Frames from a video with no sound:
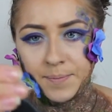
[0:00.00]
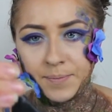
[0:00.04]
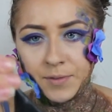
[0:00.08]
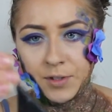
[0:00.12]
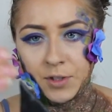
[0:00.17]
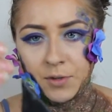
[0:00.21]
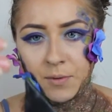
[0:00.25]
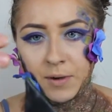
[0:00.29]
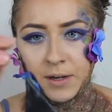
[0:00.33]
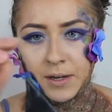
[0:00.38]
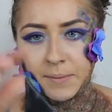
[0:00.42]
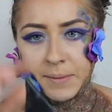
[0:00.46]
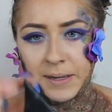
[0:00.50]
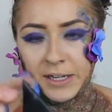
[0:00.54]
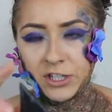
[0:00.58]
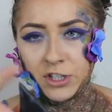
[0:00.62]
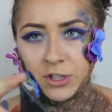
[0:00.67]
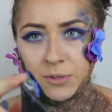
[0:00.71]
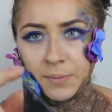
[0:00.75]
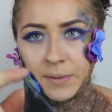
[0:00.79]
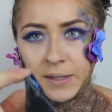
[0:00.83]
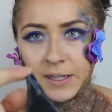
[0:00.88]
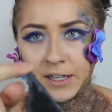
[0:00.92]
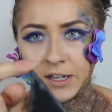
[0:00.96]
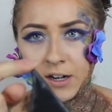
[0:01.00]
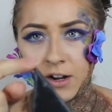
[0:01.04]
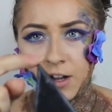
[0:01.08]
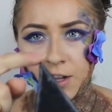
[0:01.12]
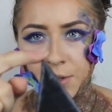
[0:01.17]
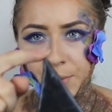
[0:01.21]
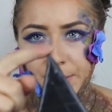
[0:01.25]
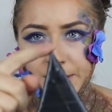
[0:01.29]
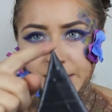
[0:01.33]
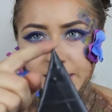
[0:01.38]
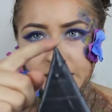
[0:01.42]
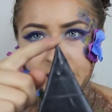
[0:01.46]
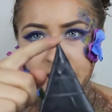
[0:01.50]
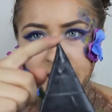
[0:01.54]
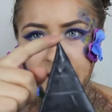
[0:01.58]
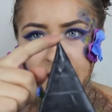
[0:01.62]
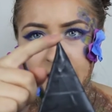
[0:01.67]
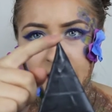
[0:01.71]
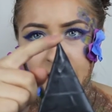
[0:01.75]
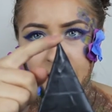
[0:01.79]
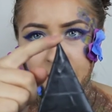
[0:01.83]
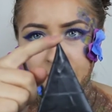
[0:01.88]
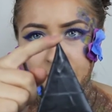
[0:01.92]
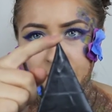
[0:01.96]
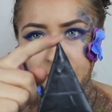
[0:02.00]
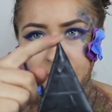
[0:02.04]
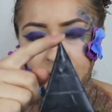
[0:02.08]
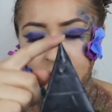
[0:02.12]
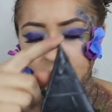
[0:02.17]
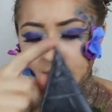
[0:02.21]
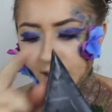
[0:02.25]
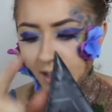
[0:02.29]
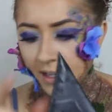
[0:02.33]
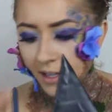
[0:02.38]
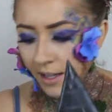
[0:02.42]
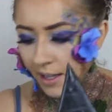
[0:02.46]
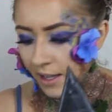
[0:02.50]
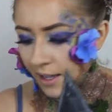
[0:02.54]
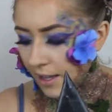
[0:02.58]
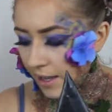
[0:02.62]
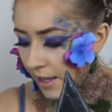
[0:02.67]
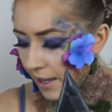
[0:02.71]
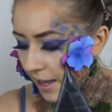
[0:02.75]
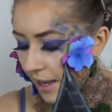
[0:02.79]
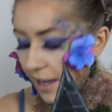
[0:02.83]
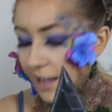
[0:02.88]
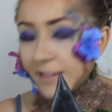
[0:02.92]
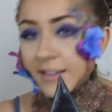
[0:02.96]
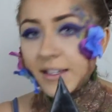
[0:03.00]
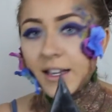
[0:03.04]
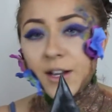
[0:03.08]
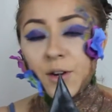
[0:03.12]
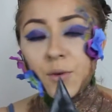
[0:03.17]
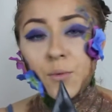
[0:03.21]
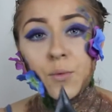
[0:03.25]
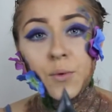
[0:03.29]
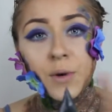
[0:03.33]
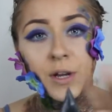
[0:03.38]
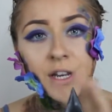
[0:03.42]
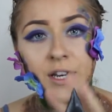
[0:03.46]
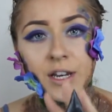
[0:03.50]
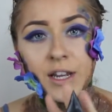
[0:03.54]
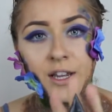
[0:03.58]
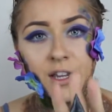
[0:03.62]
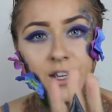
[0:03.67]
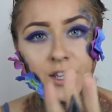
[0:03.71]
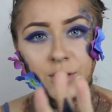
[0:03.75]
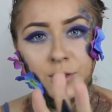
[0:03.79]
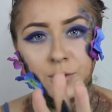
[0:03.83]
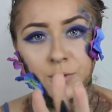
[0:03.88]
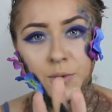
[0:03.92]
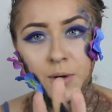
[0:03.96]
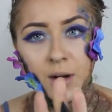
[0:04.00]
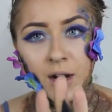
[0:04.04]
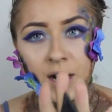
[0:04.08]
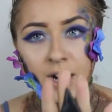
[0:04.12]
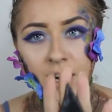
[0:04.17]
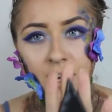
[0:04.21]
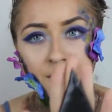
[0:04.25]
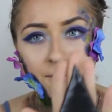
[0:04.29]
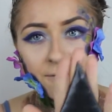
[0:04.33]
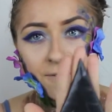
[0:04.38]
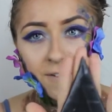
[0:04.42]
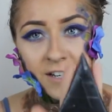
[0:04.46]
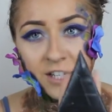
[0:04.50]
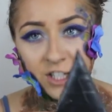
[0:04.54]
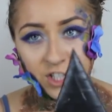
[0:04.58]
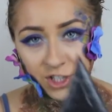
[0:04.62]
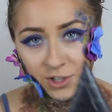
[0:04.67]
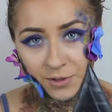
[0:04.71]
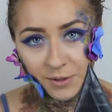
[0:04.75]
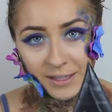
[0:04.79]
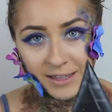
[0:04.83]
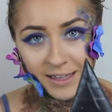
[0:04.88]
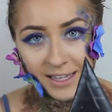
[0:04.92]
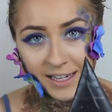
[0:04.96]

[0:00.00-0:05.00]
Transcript: You want to make sure you bring it all the way to the top. And then when you are finished doing